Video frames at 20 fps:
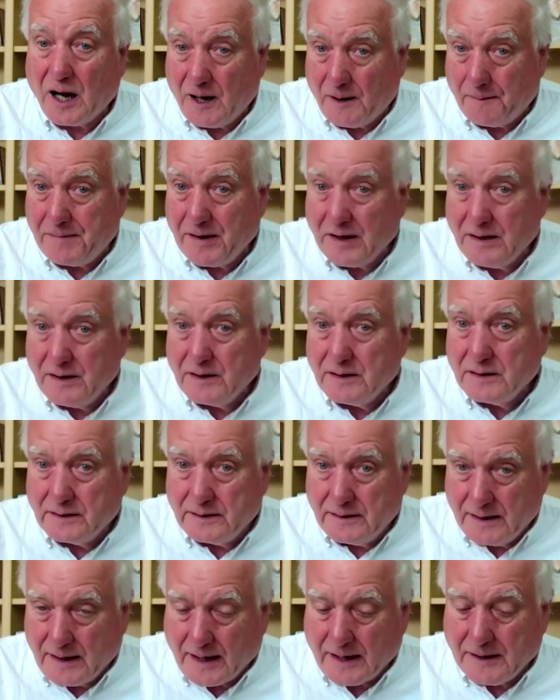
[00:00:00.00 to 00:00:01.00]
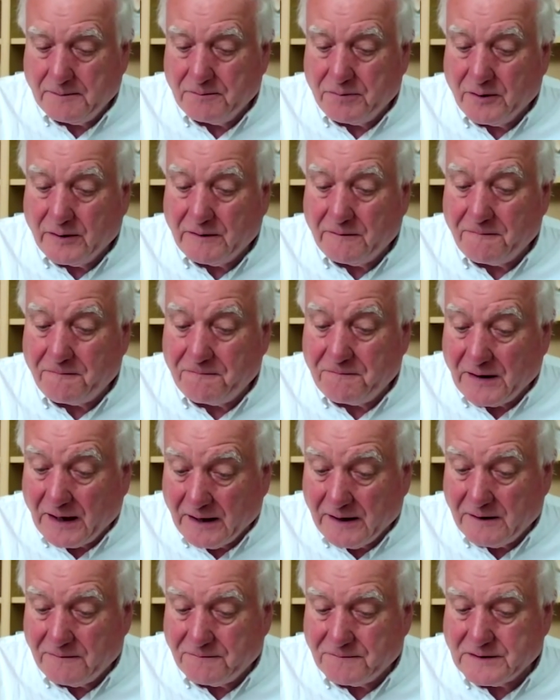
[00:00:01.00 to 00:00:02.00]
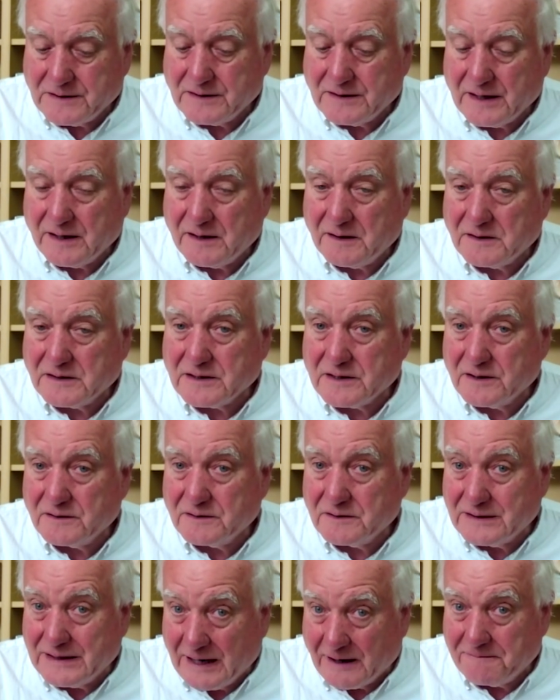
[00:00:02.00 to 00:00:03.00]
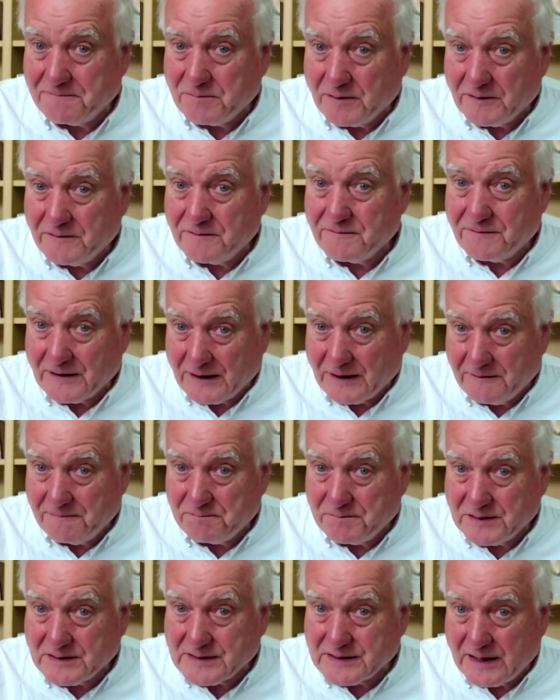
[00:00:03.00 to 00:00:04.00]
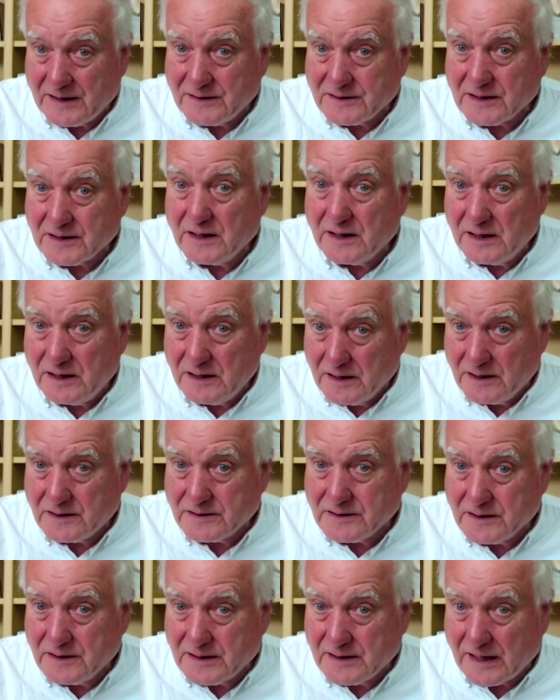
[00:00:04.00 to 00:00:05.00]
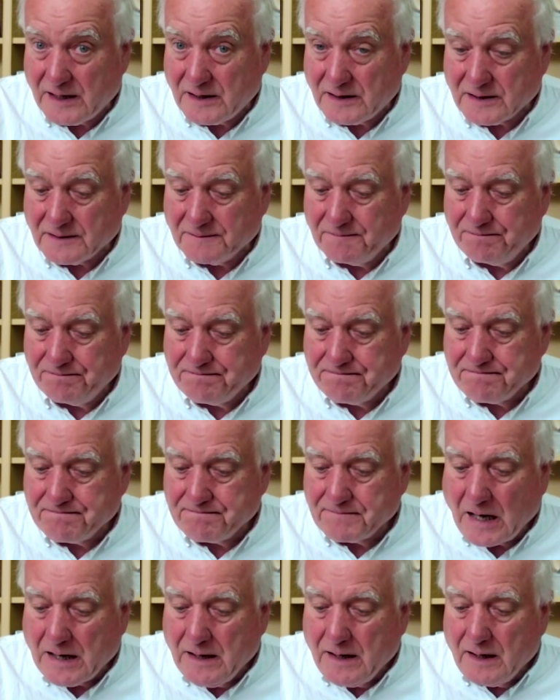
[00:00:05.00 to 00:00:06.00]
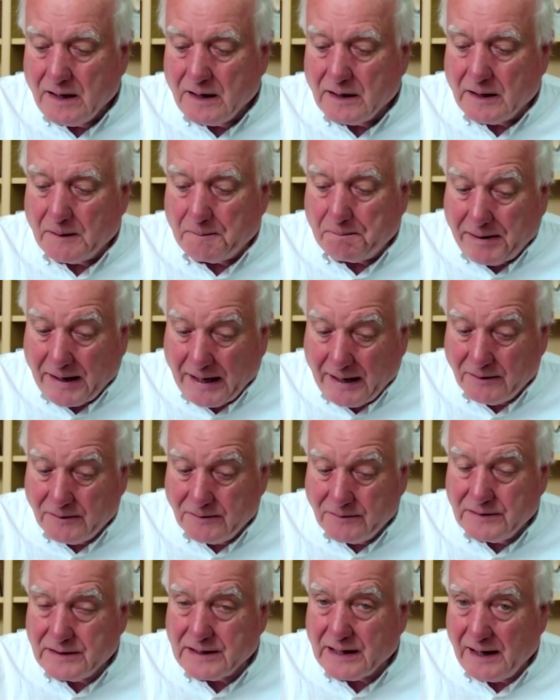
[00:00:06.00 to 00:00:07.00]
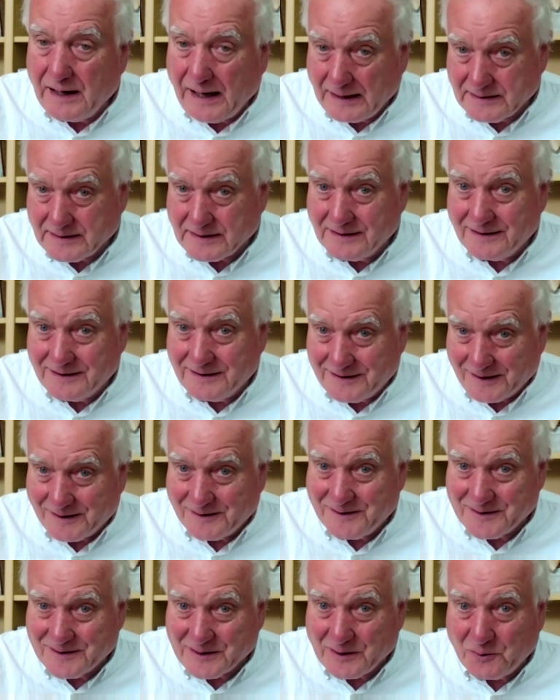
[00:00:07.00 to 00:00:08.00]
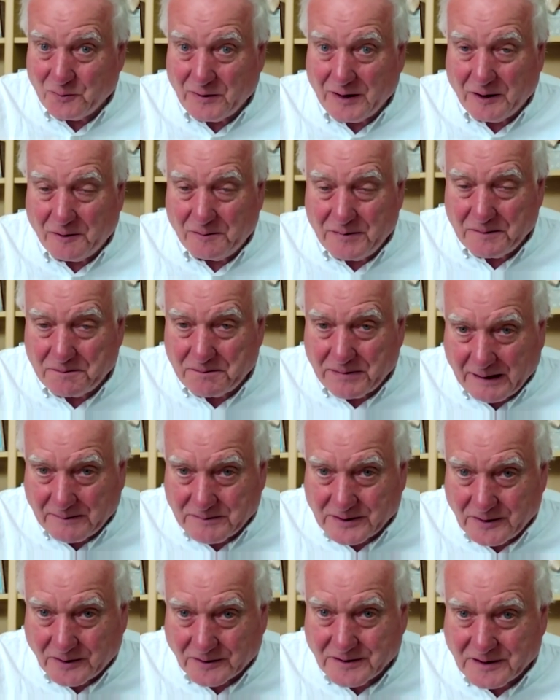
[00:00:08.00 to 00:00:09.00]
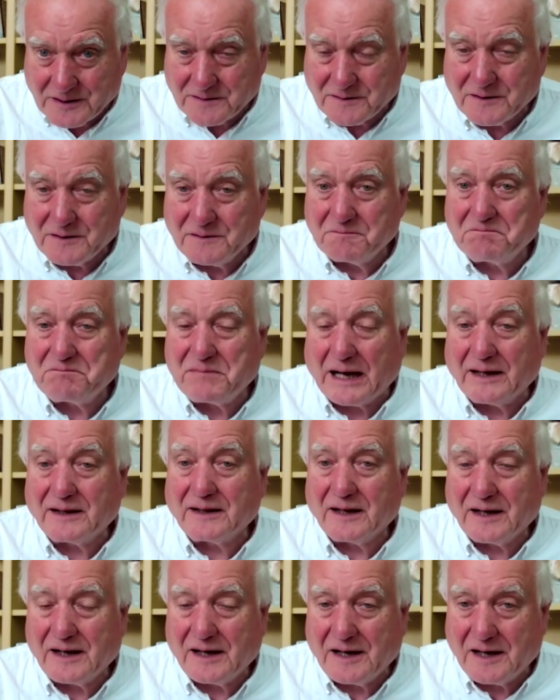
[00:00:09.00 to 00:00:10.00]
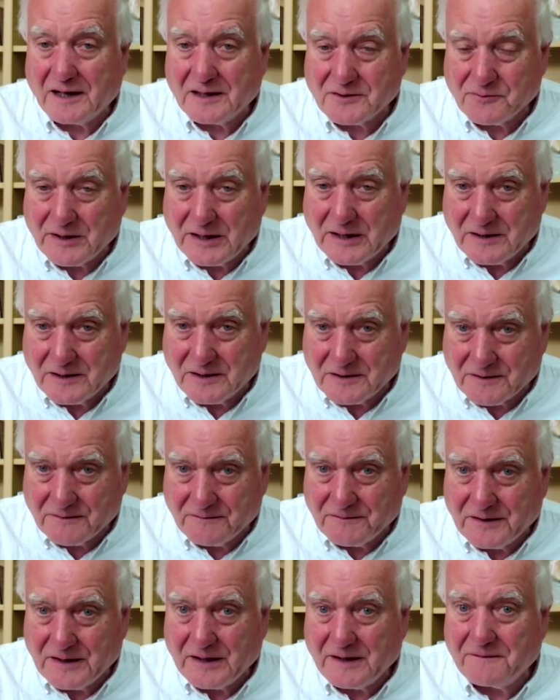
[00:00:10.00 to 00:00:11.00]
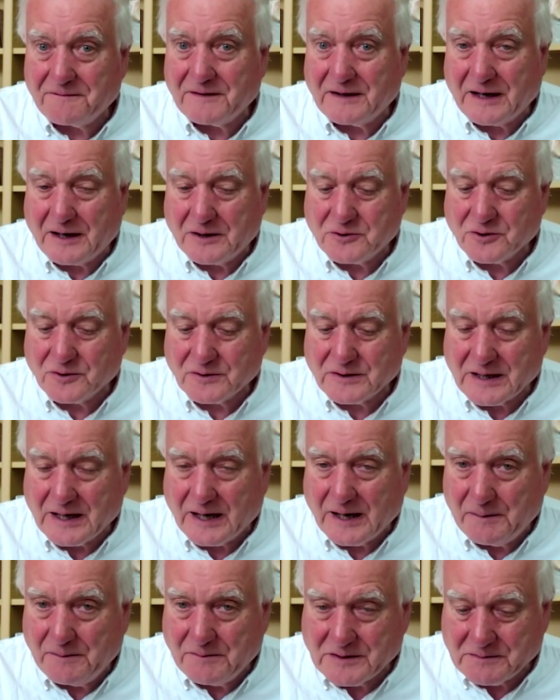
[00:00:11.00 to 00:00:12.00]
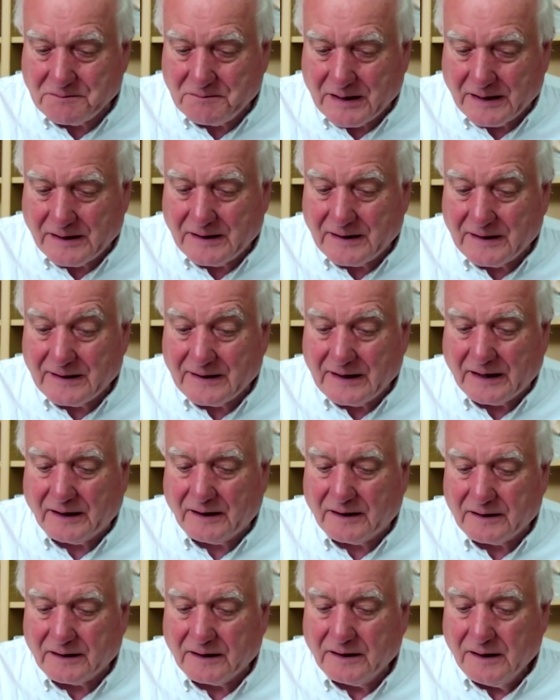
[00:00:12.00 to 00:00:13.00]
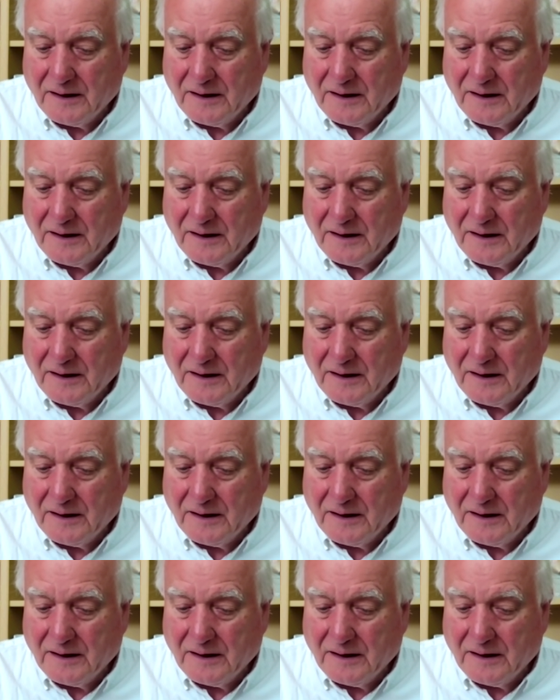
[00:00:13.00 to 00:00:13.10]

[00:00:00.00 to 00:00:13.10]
up 9.5% year to date. The pound hasn't done so well, but perhaps not as badly as readers of the Financial Times might think.